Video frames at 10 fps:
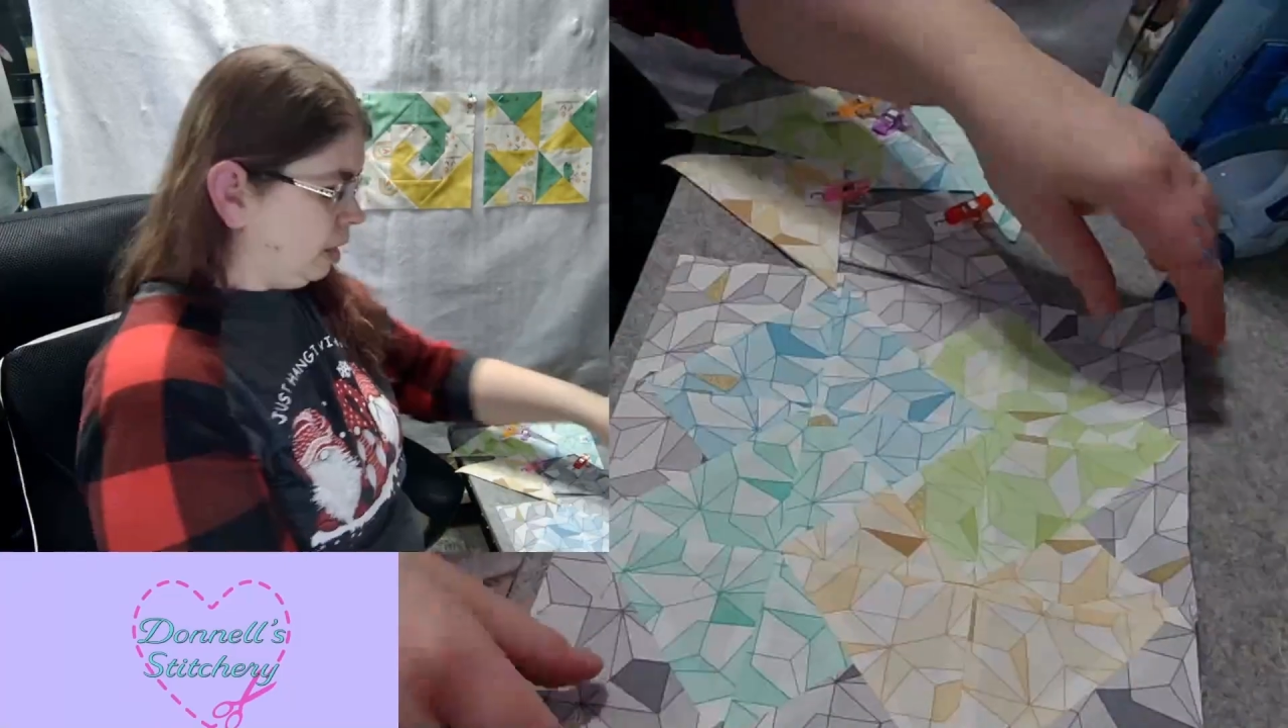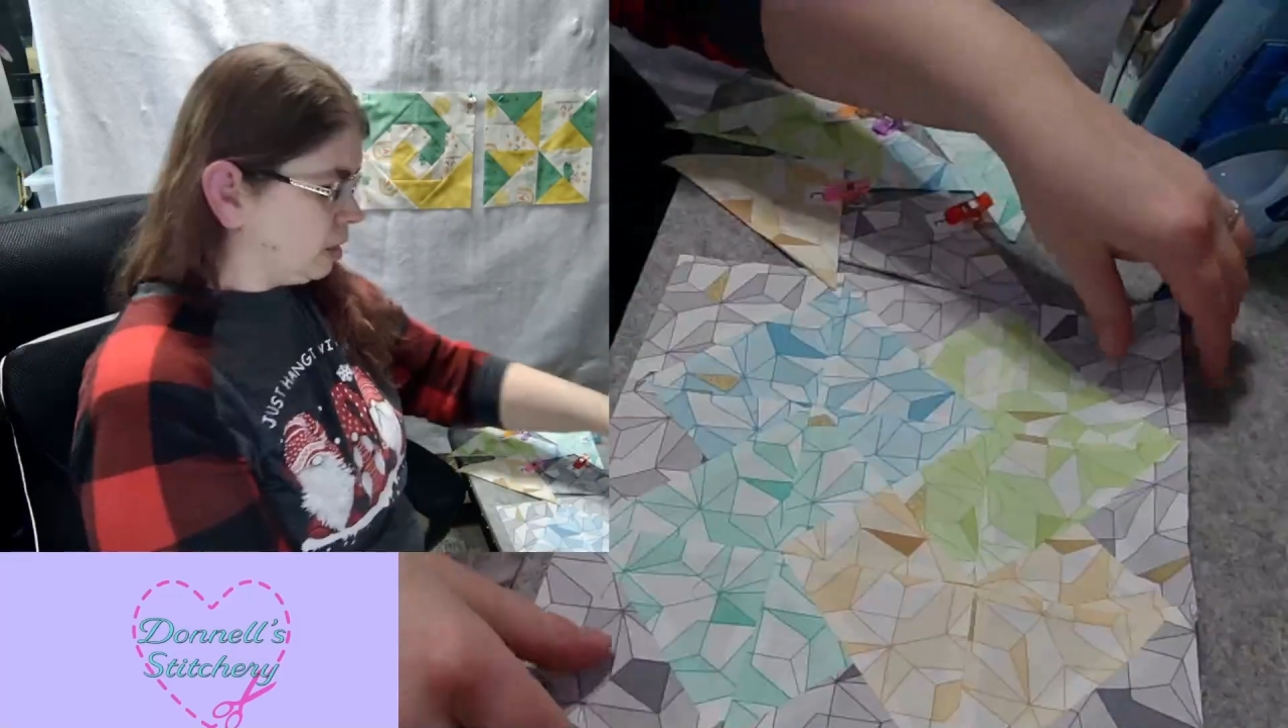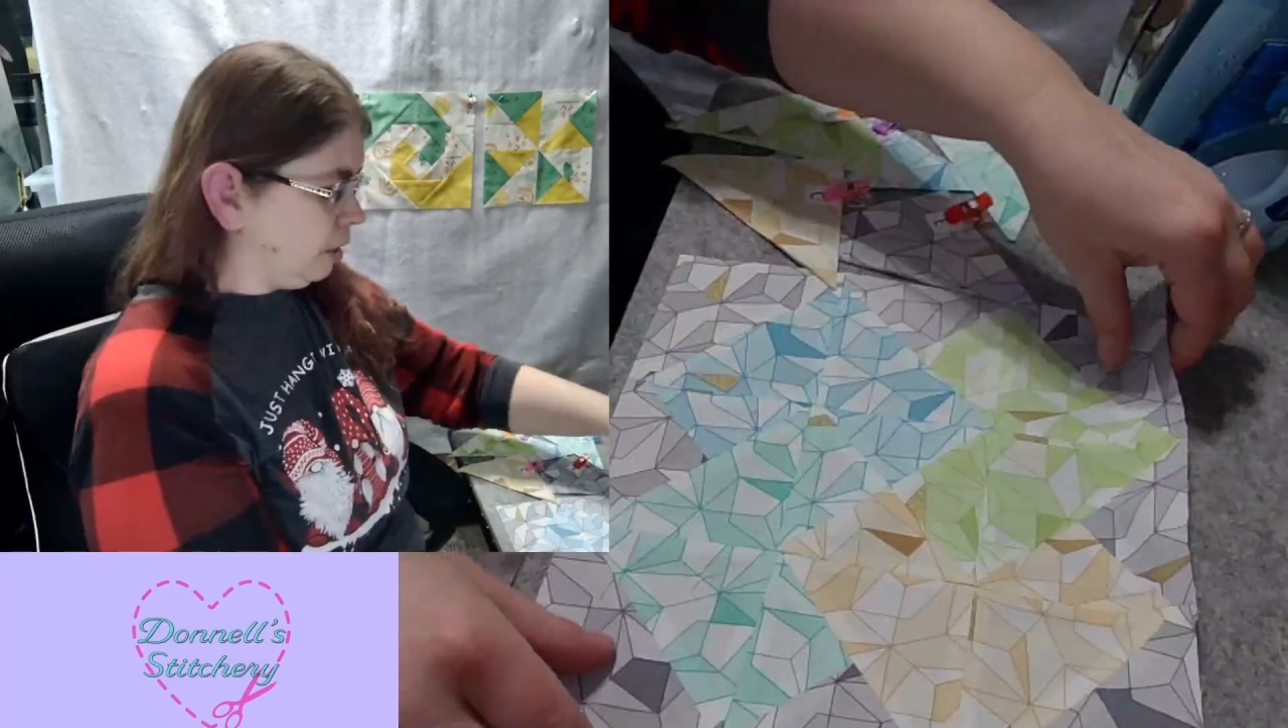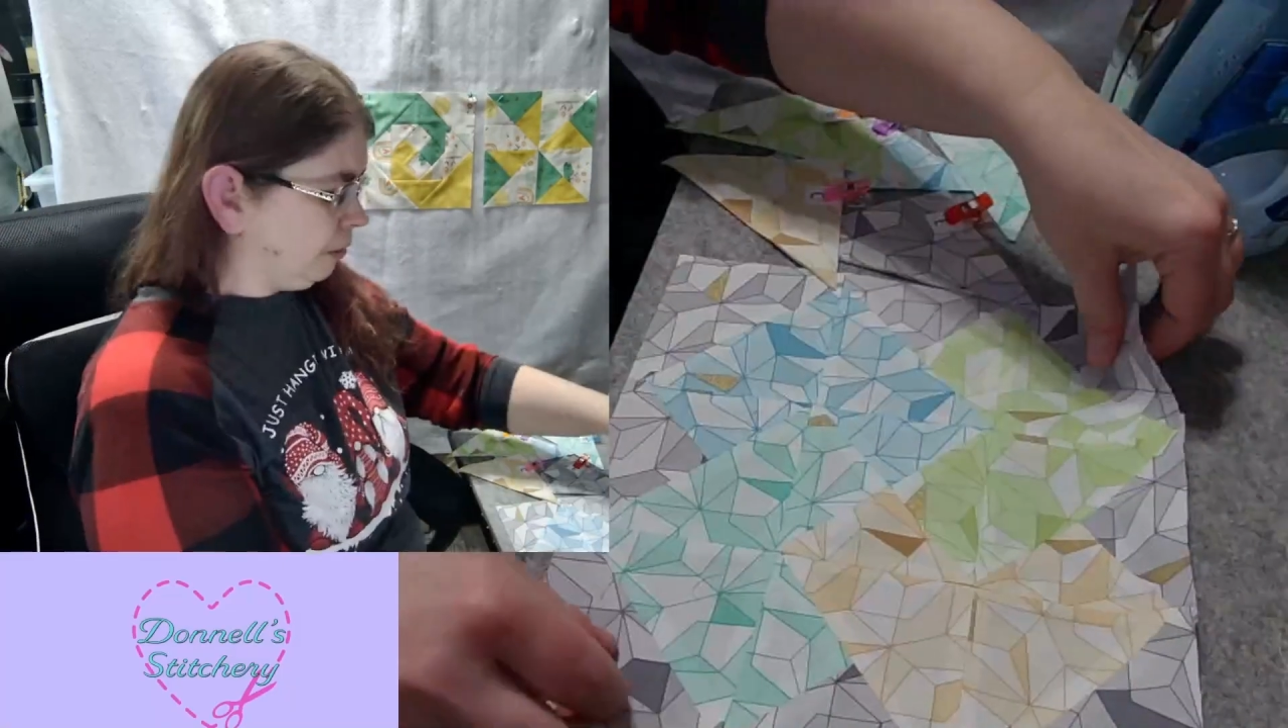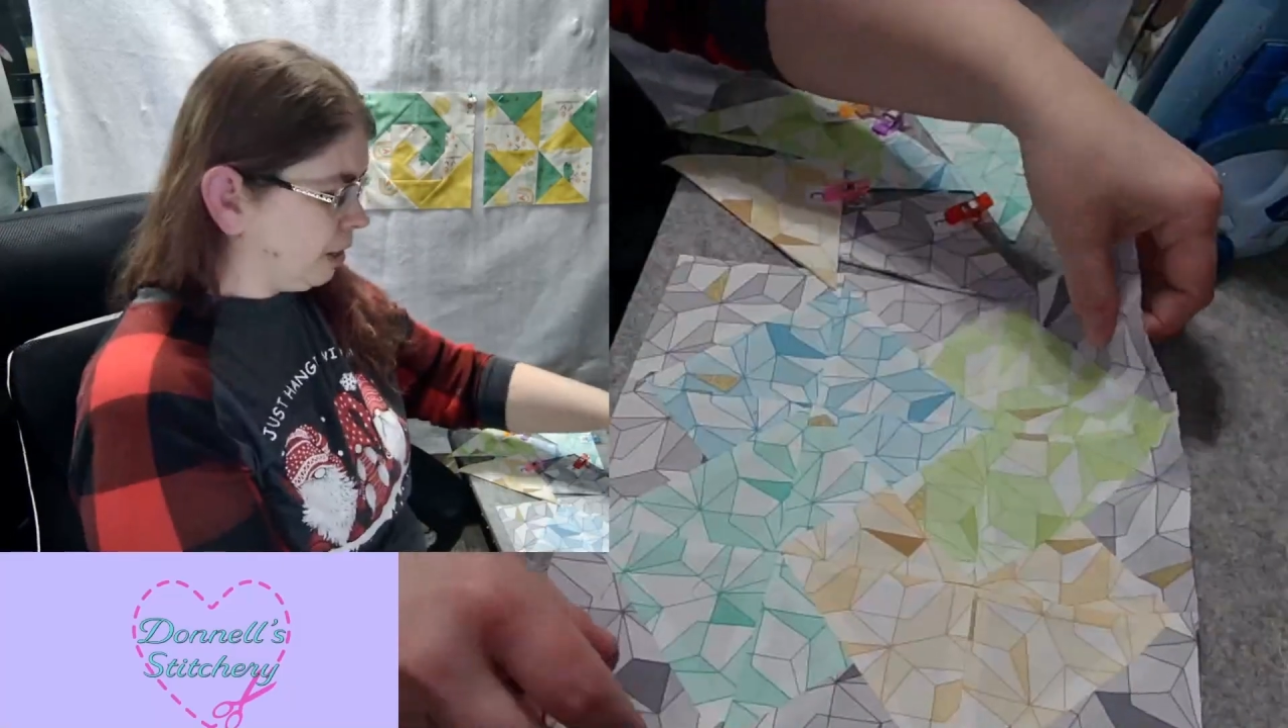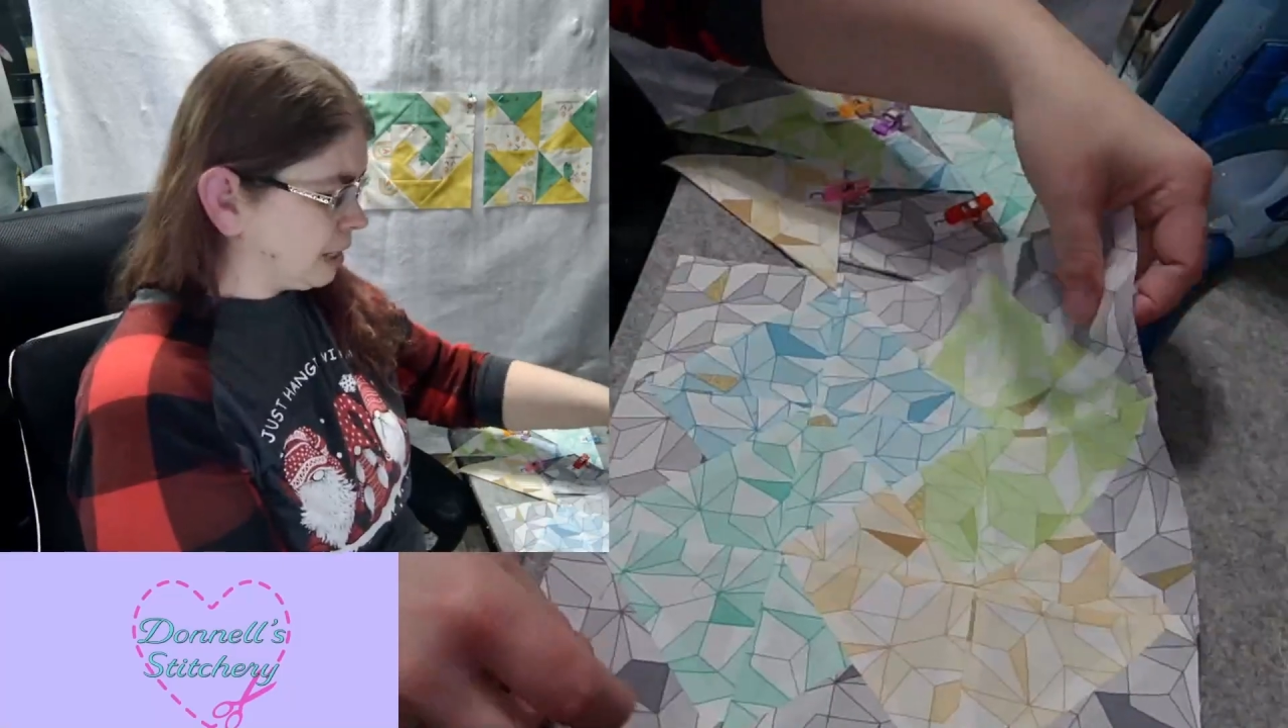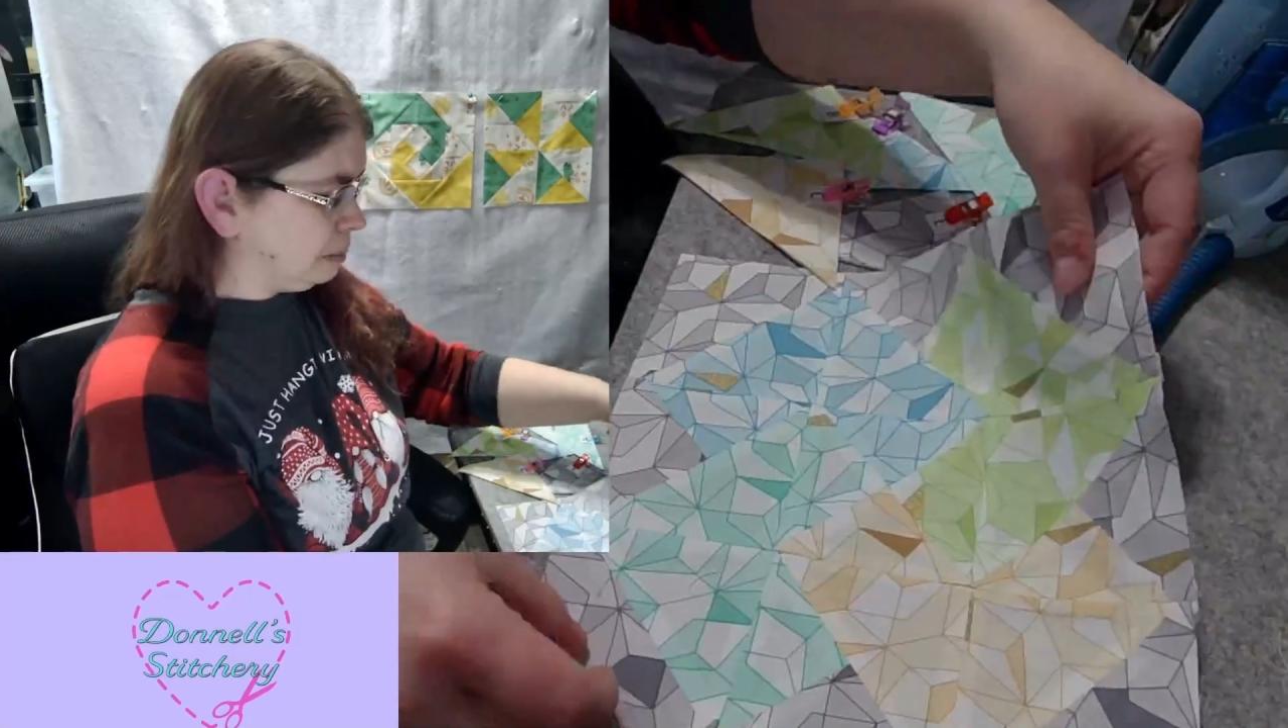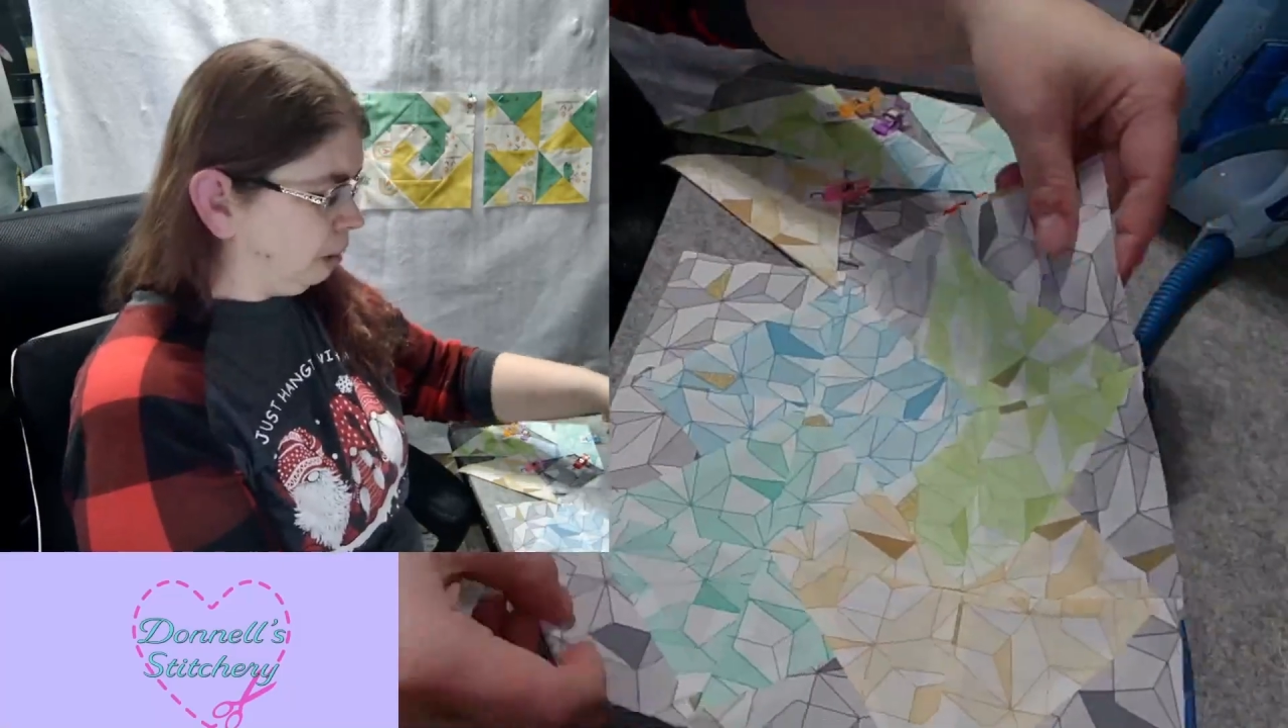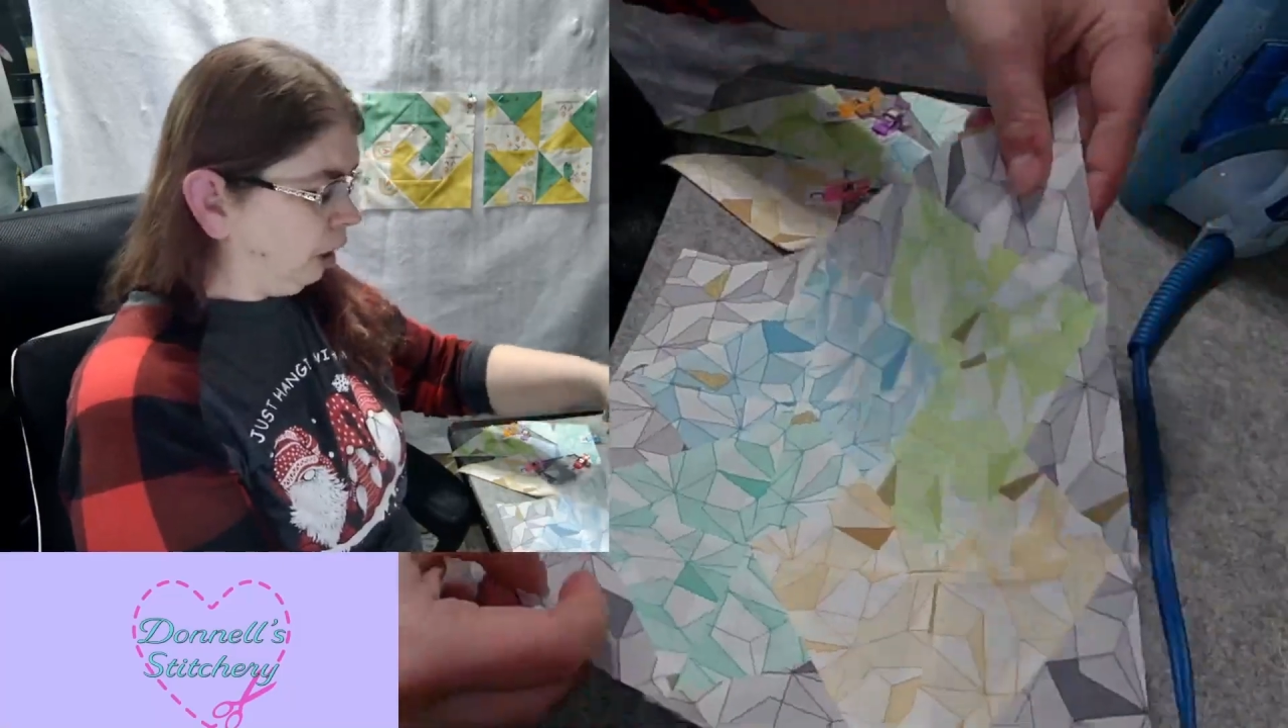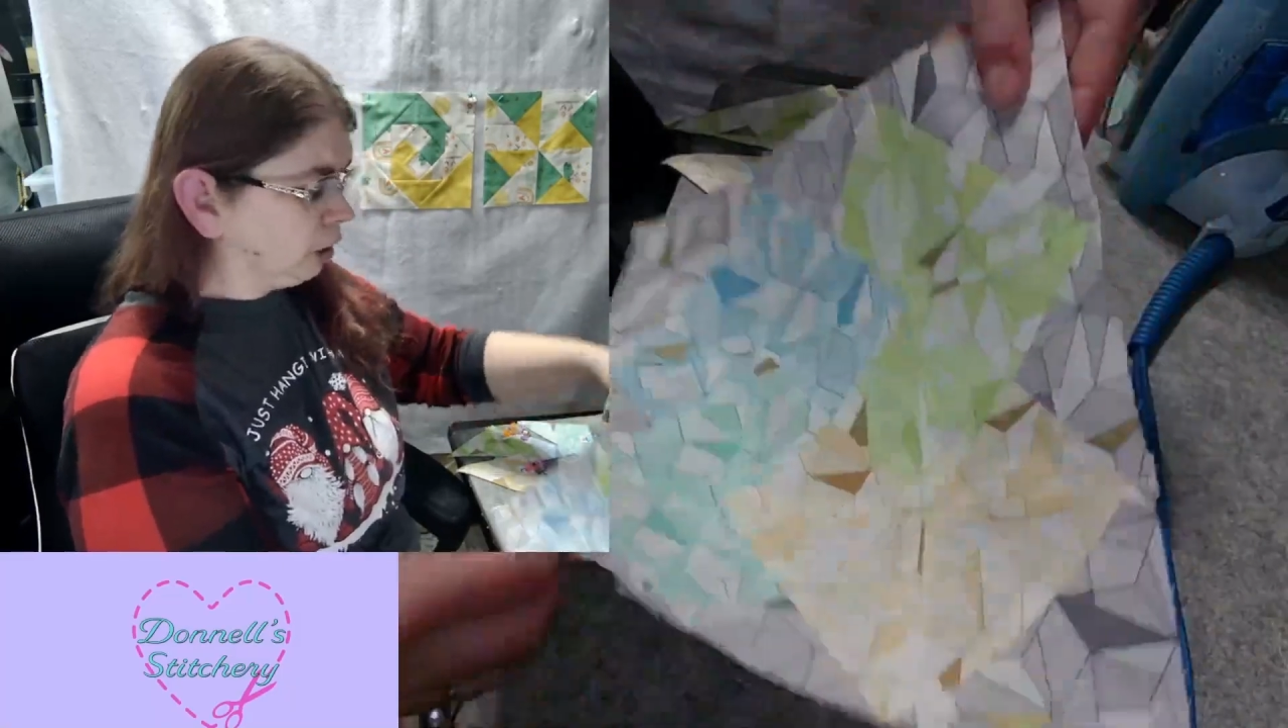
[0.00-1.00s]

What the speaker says: So for our small